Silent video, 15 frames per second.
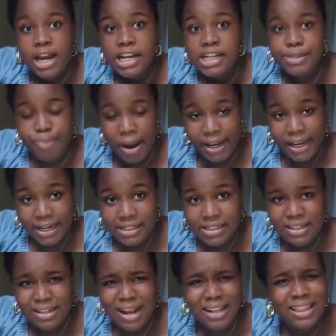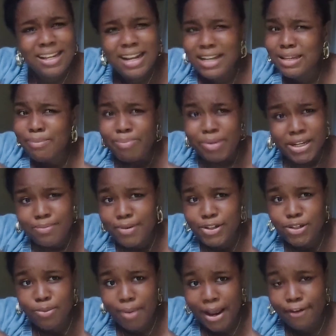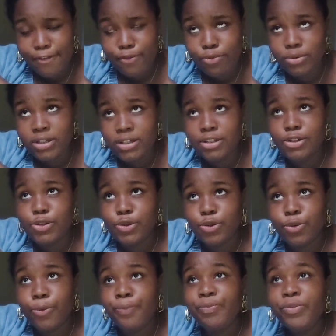spaghetti. I think that's the best place to buy food in this school.